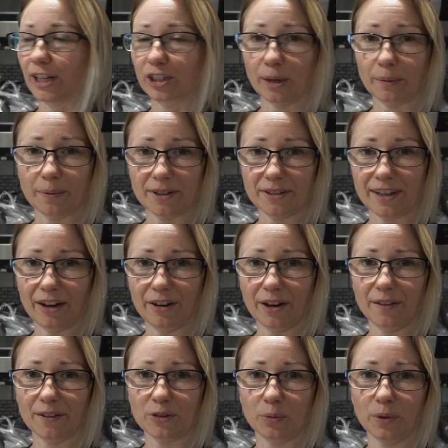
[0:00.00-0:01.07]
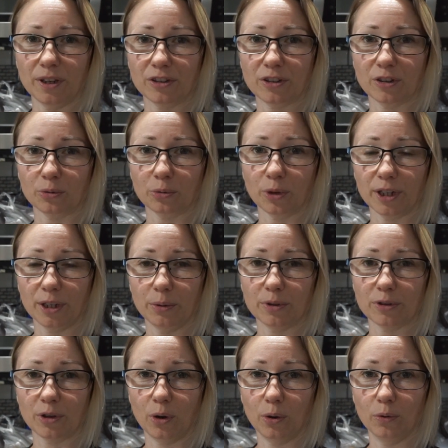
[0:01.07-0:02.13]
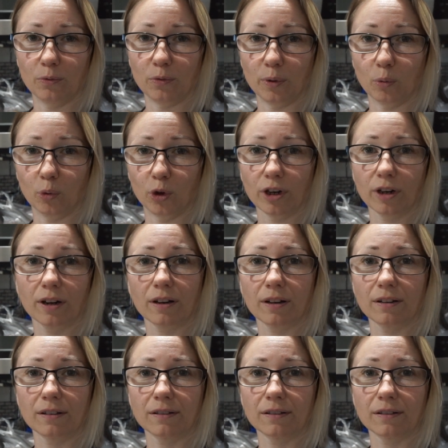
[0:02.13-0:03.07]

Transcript: shopped on Saturday this week is because Ricky was home from work,